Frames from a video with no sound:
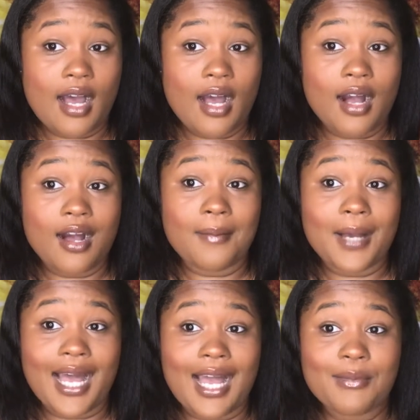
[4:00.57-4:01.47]
I'm
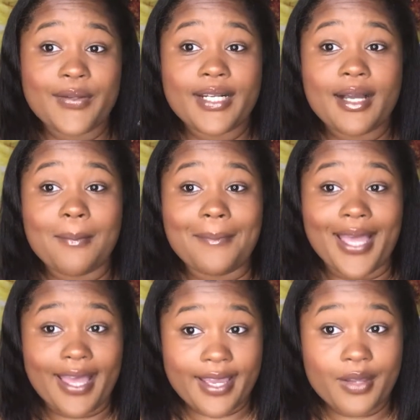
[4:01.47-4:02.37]
gonna come
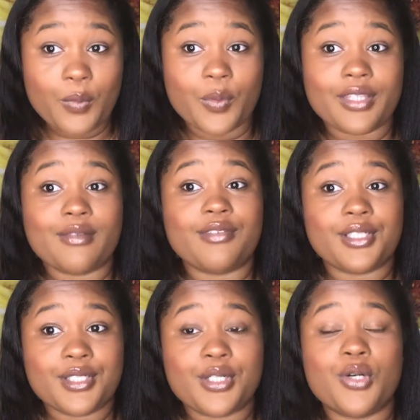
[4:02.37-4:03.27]
back with a
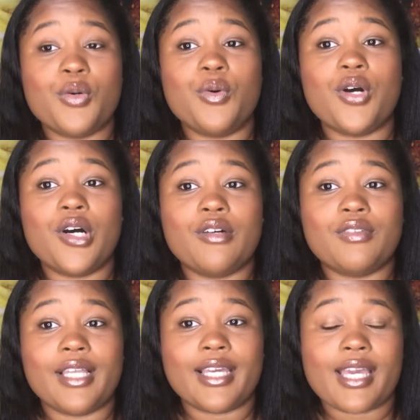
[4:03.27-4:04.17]
video of
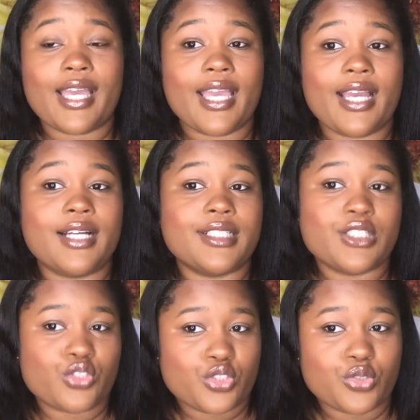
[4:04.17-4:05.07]
like a
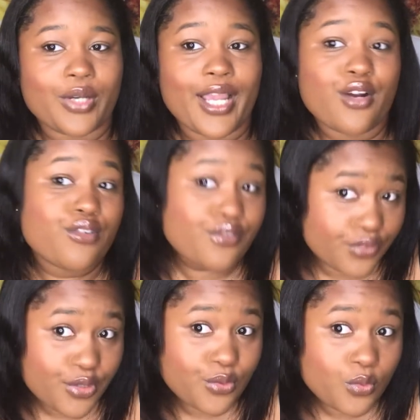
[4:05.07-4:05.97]
initial hair
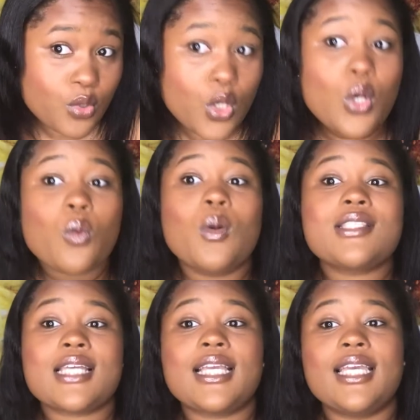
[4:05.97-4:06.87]
review
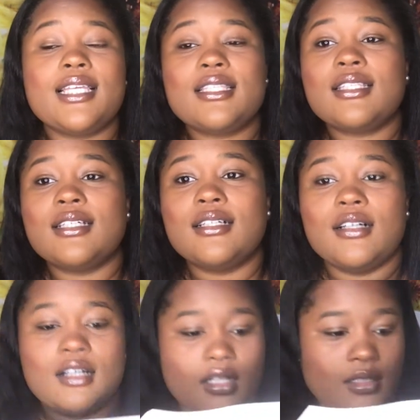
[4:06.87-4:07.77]
once I get the
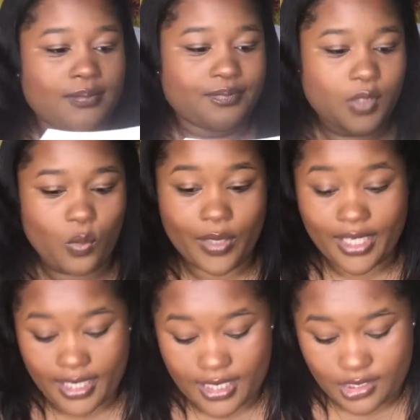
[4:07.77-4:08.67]

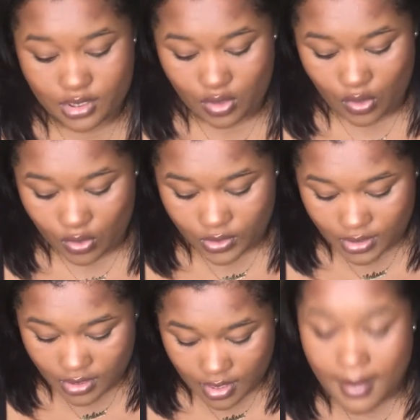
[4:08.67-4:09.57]
wig installed,
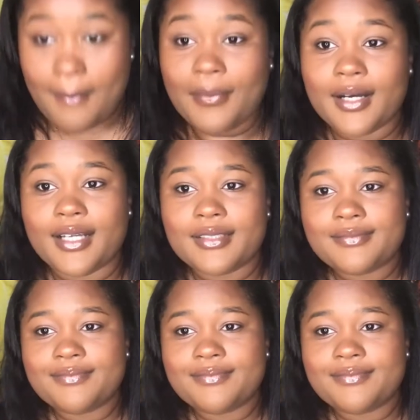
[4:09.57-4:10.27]
but